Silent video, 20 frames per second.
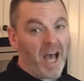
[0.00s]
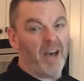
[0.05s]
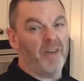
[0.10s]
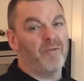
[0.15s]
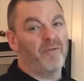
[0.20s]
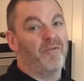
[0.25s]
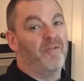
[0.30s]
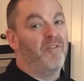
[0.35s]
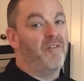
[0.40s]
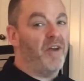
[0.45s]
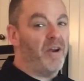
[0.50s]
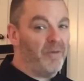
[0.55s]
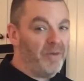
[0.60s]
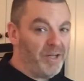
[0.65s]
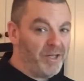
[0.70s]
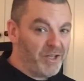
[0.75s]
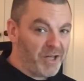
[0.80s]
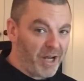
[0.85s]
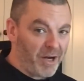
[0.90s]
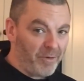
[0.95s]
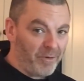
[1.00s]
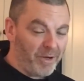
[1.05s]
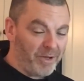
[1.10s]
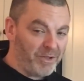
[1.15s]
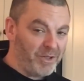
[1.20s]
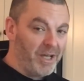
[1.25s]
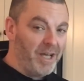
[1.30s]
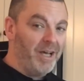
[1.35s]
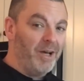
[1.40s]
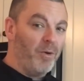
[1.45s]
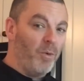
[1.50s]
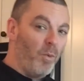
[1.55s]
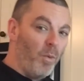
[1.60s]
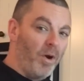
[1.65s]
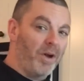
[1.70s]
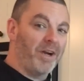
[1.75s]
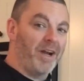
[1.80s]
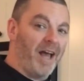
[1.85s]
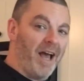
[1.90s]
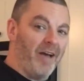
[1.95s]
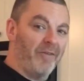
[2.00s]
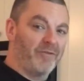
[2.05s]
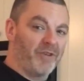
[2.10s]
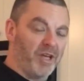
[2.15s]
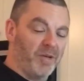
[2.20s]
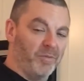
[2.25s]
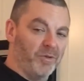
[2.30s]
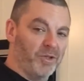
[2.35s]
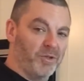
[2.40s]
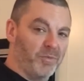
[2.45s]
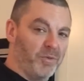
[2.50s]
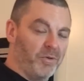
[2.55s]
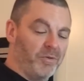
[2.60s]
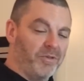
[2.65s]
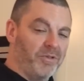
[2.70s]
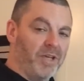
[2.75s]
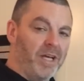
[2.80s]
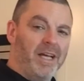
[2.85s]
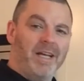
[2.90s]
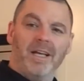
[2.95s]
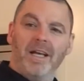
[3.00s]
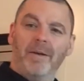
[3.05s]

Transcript: a very generous 1.5 tablespoons.